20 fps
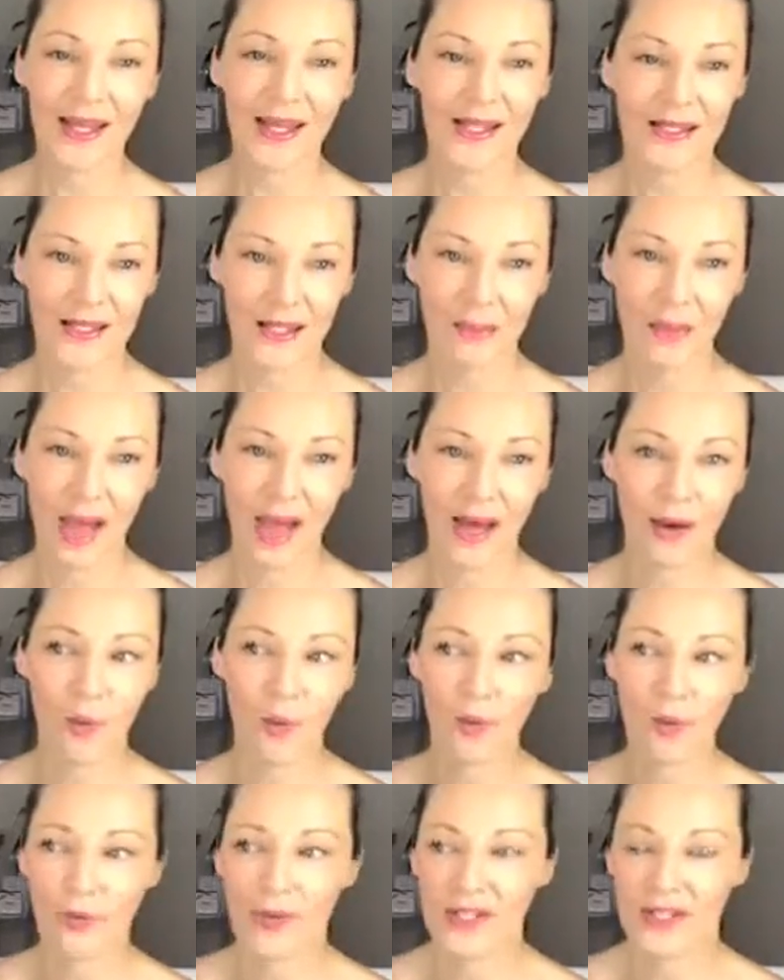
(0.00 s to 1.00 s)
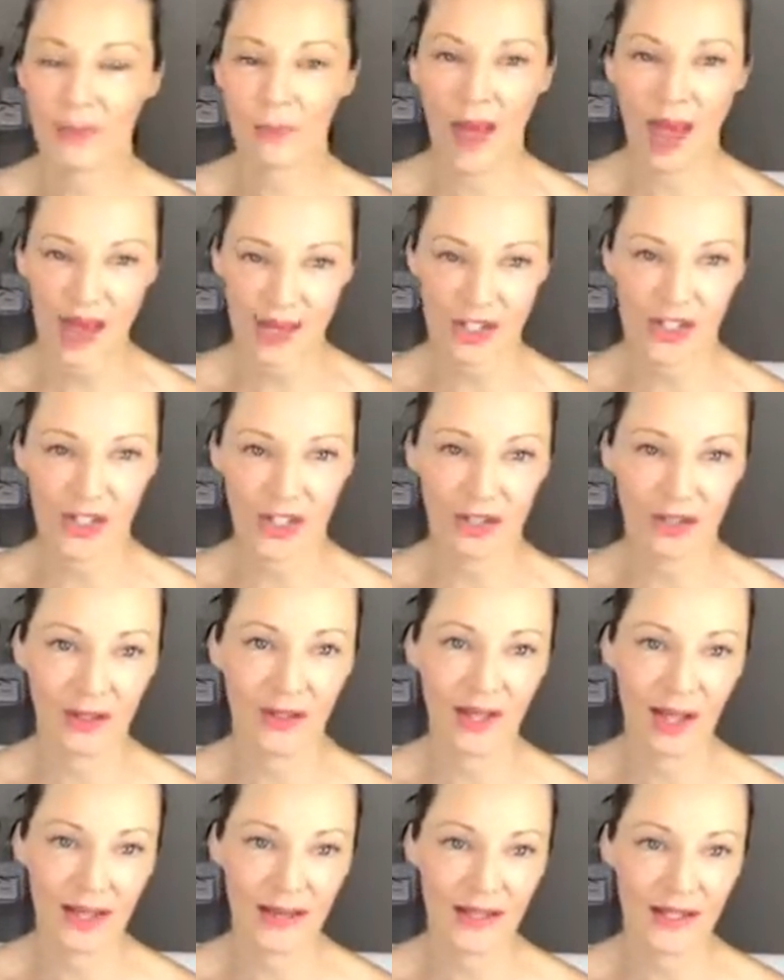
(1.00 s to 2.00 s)
It's about this passion
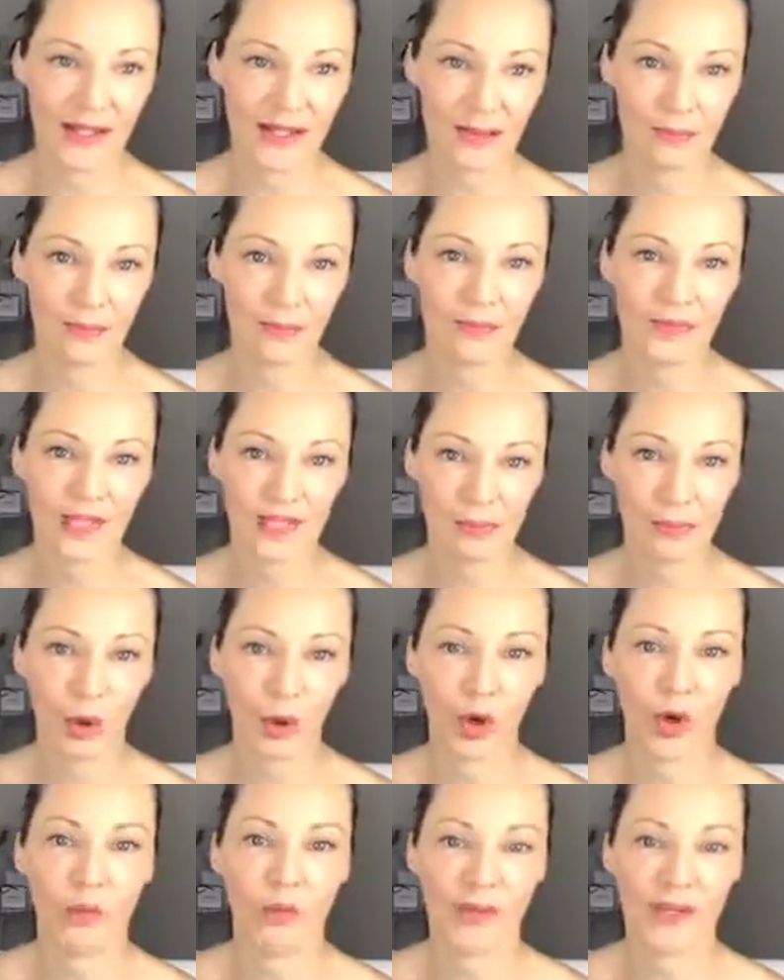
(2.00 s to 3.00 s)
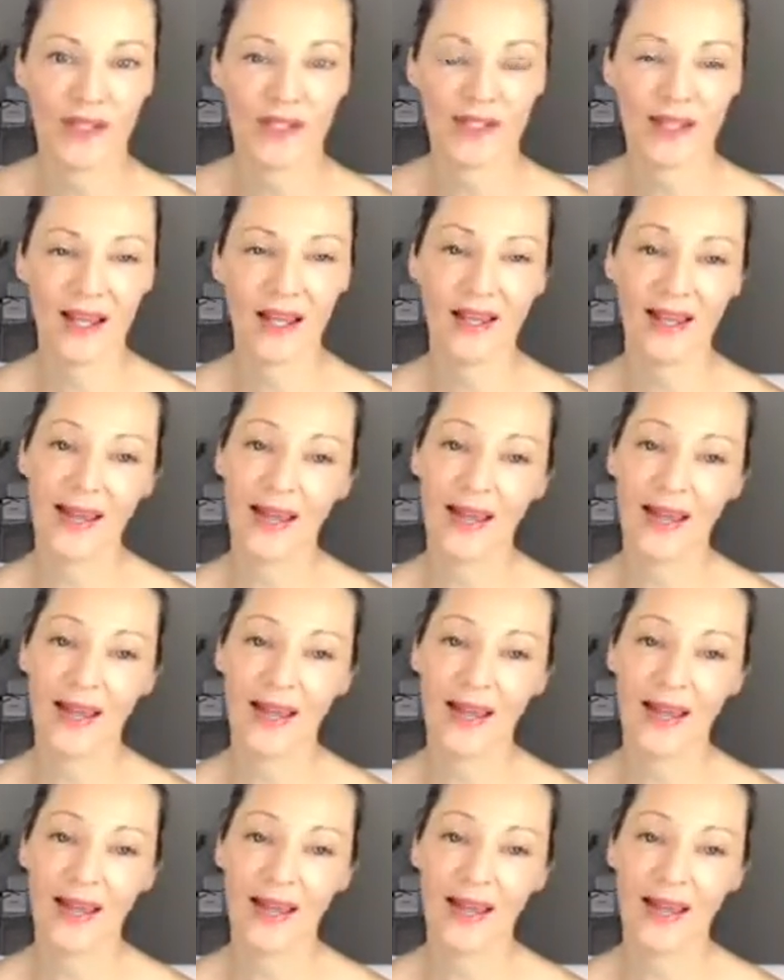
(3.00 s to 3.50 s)
and this purpose.